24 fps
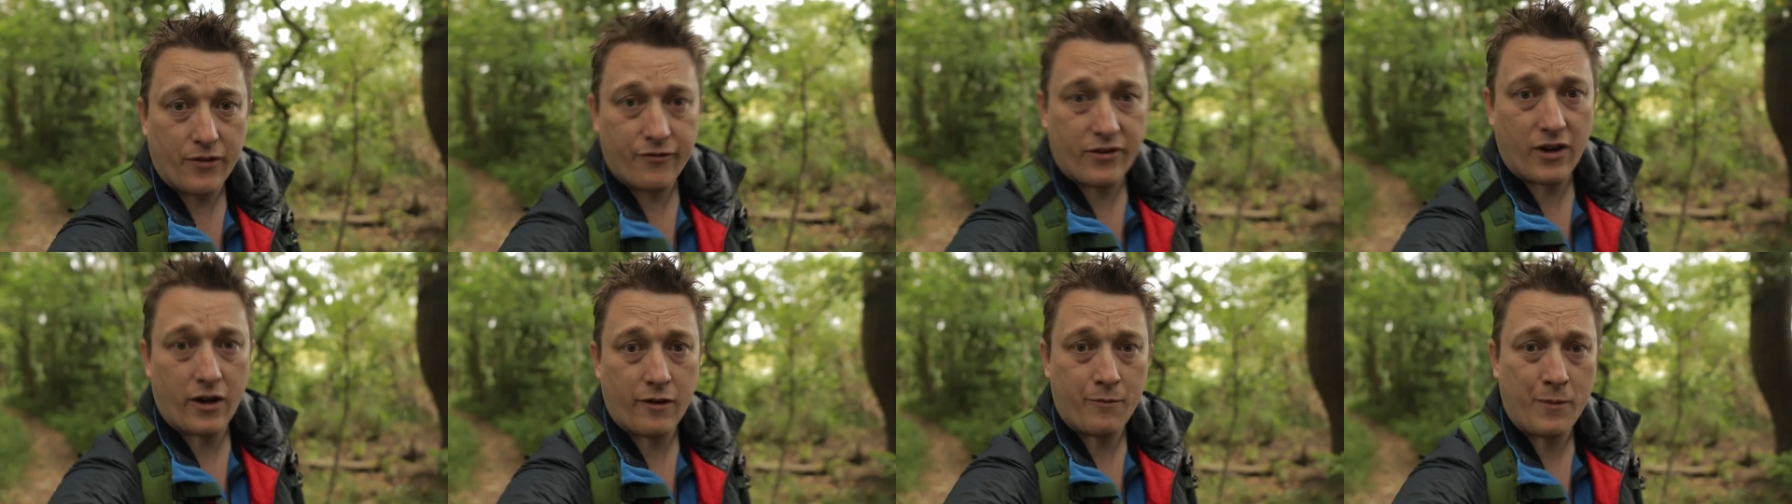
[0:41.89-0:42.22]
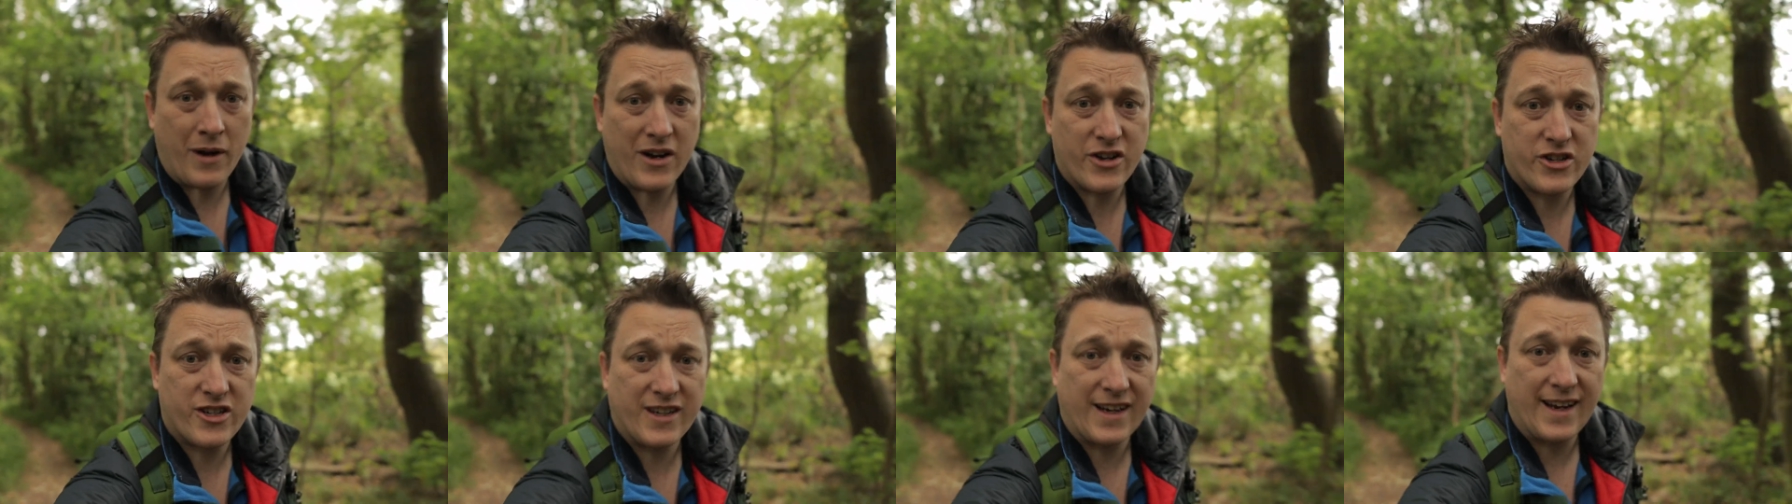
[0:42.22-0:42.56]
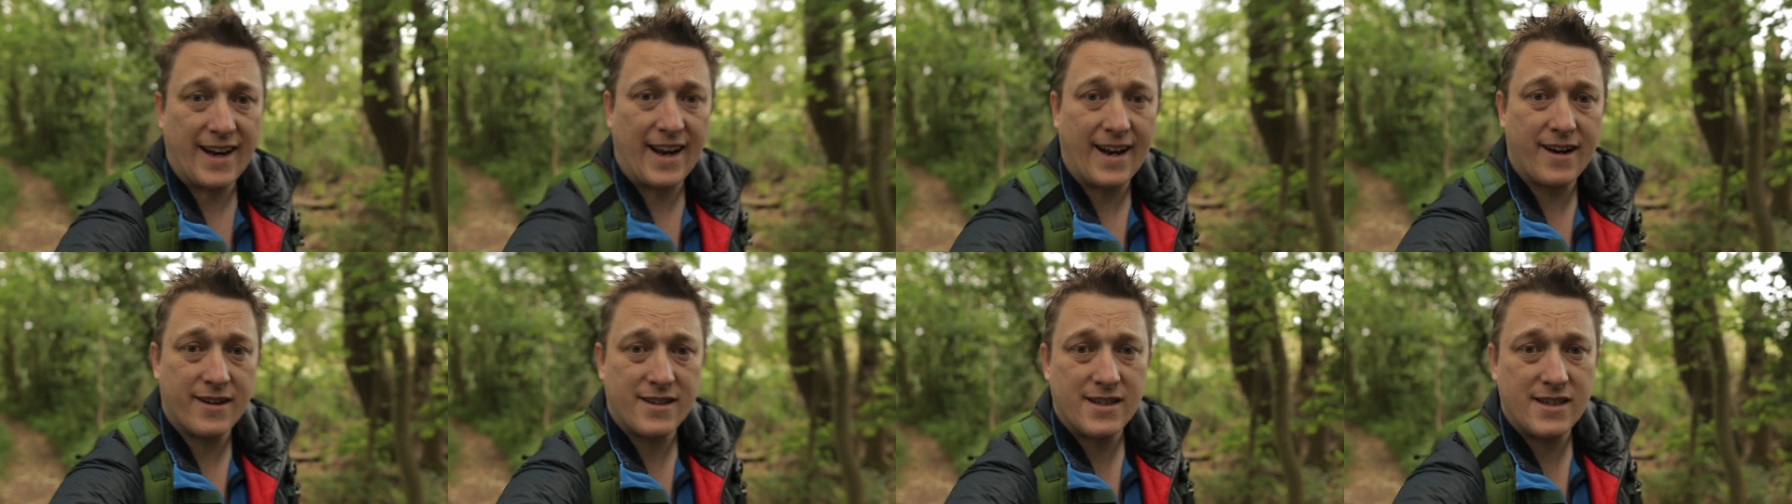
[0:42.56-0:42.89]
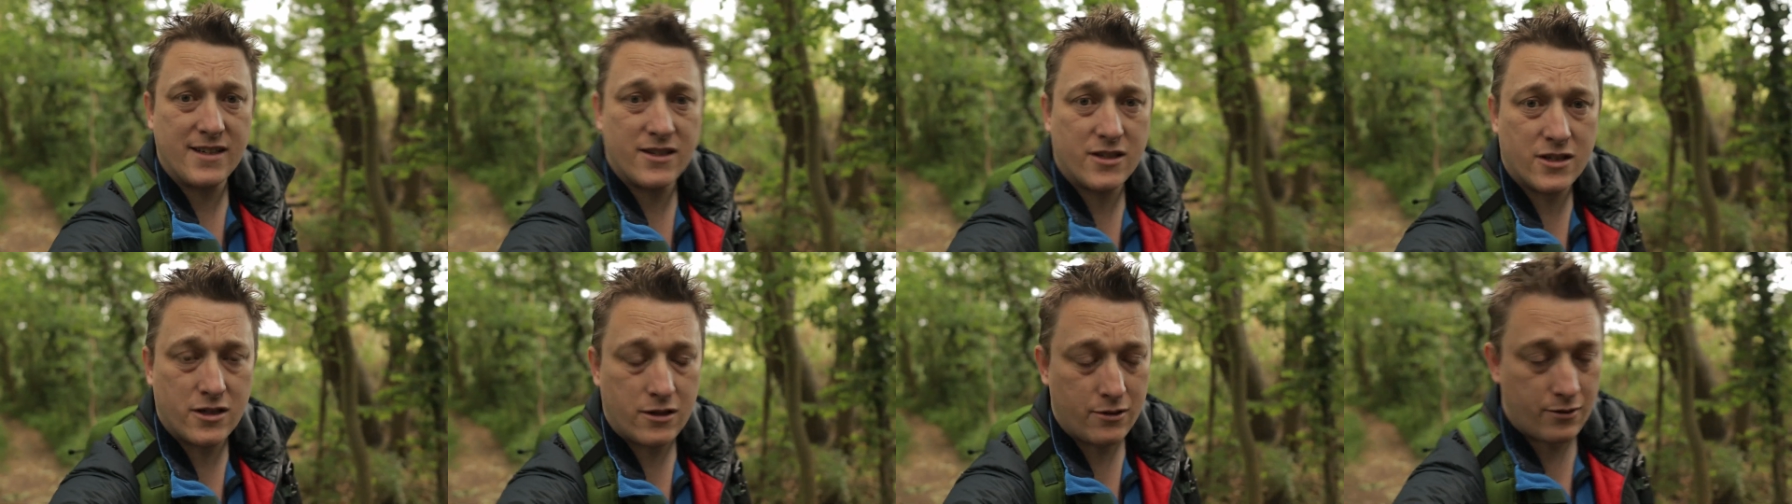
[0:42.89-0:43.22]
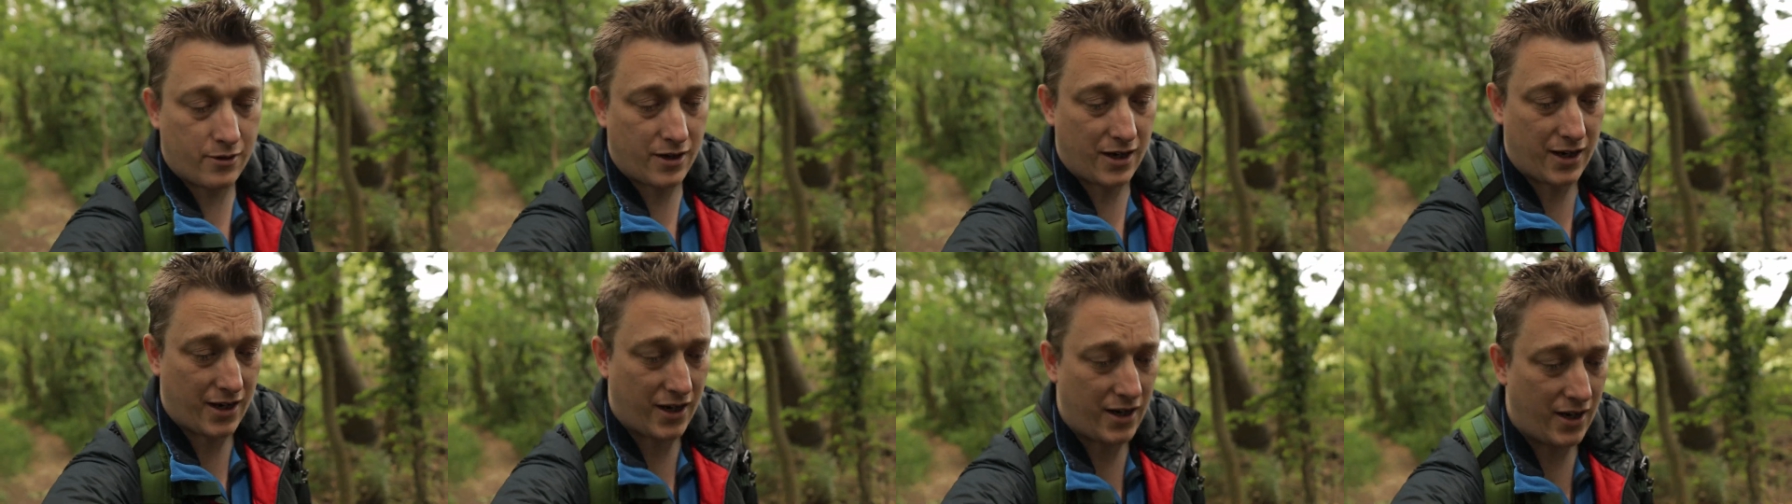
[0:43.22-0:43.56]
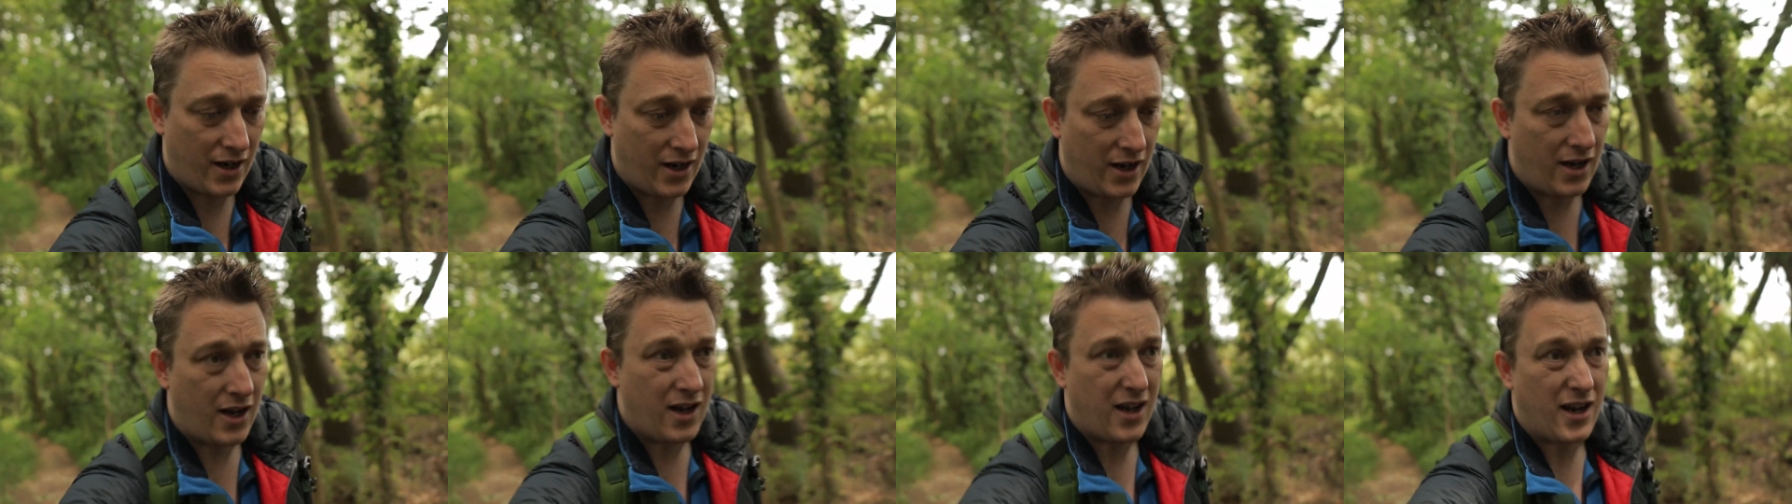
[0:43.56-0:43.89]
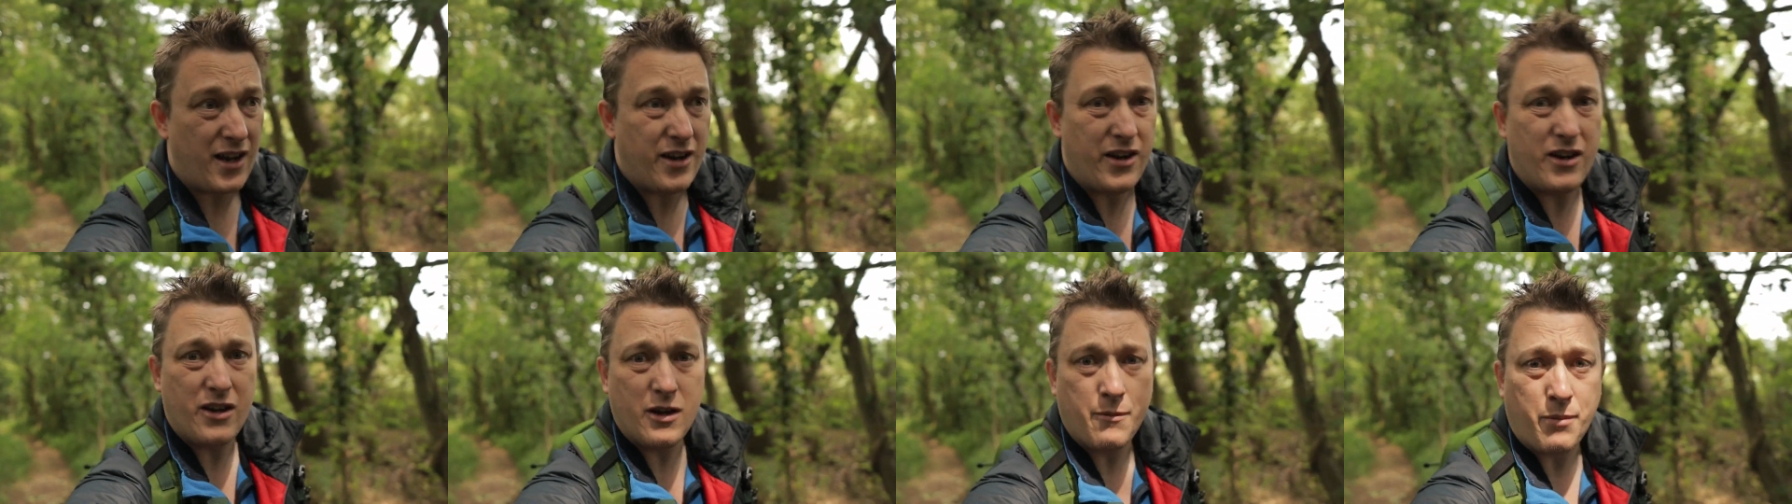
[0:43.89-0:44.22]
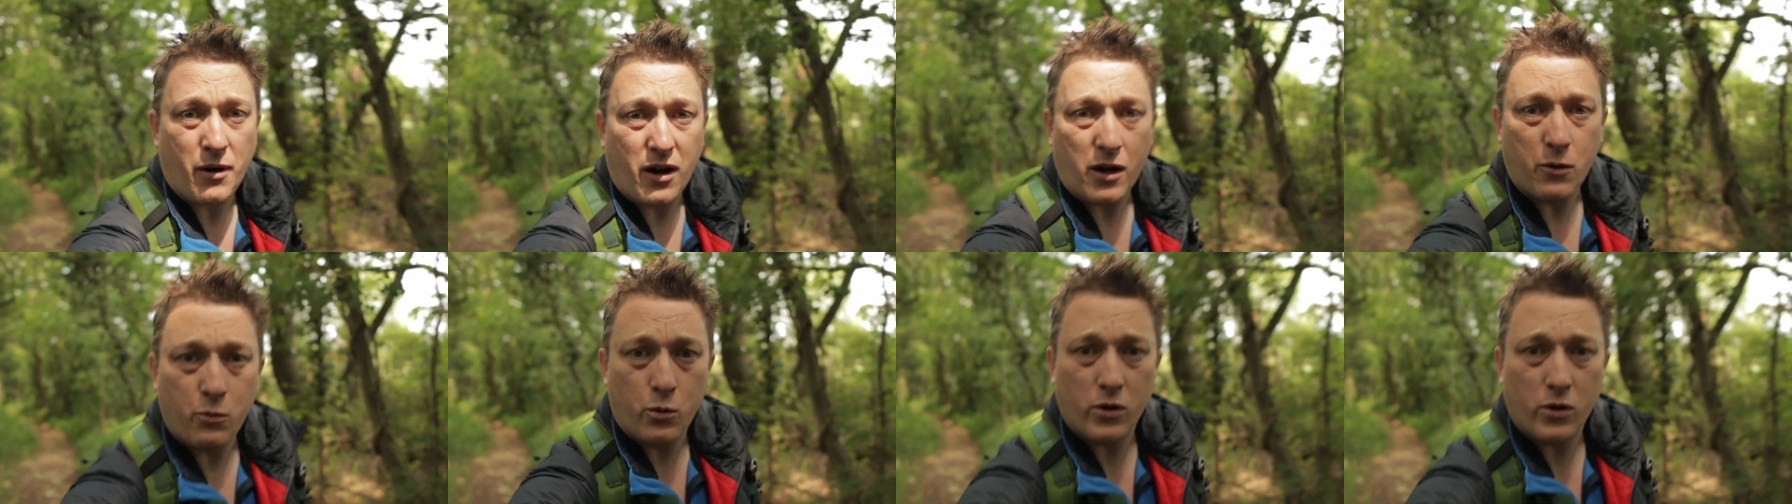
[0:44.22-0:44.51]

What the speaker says: but I've managed to get out into a nearby